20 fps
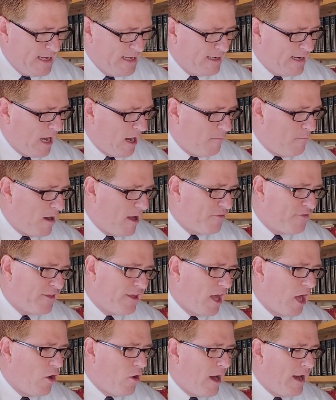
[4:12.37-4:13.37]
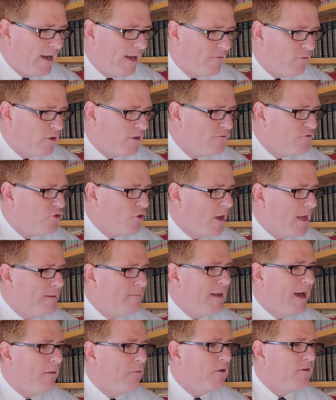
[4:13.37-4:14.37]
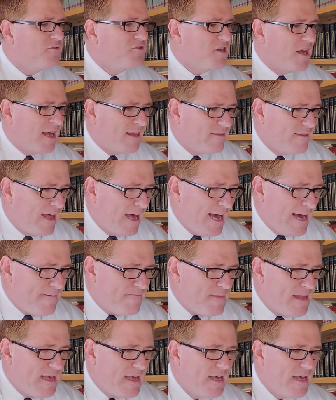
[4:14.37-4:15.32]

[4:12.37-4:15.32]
Now, a month ago, I never would have dreamed I would have said that,